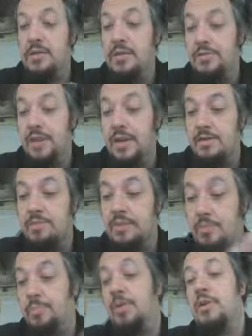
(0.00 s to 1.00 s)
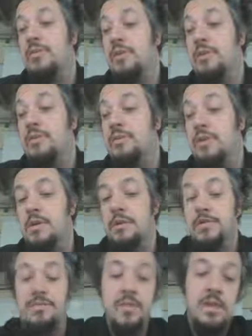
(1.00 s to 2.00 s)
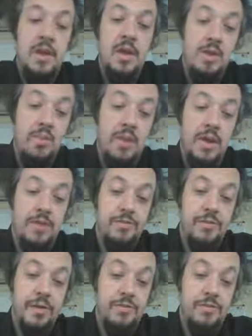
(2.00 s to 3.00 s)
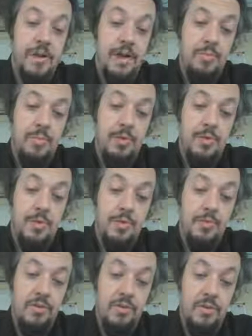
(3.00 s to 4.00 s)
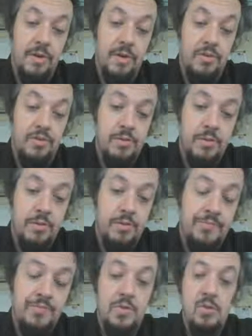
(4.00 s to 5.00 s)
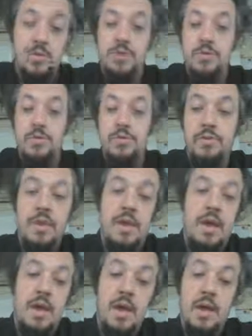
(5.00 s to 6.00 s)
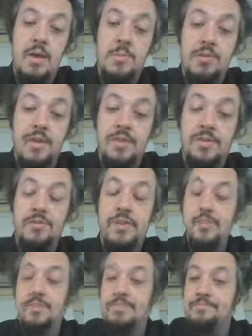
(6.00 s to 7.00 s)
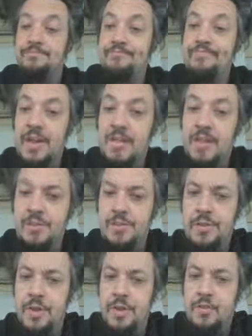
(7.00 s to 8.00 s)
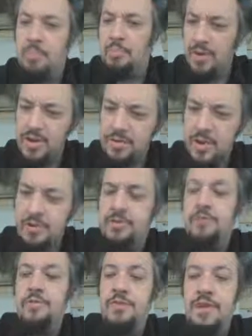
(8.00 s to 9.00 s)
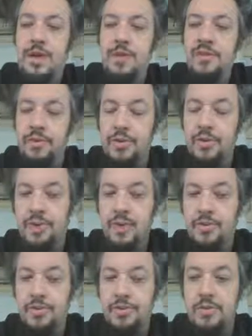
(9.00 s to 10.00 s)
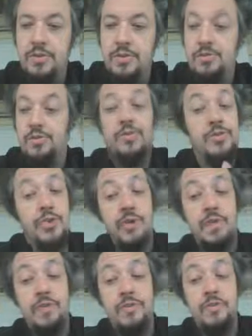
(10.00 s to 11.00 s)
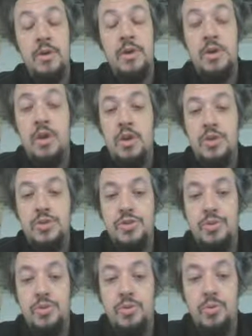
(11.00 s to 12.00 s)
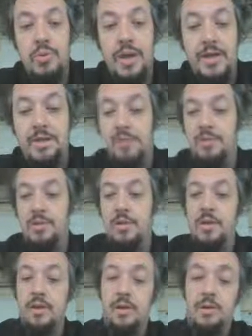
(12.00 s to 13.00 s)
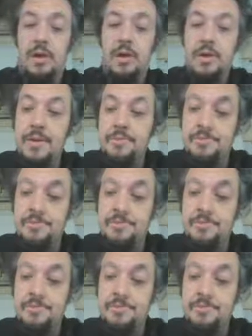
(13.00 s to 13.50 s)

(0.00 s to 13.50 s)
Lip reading: because -3 is a part of the interval, whereas 6 is not a part of the interval. So we use parentheses. And that's the brief intro for how interval notation is used as an alternative to a double inequality.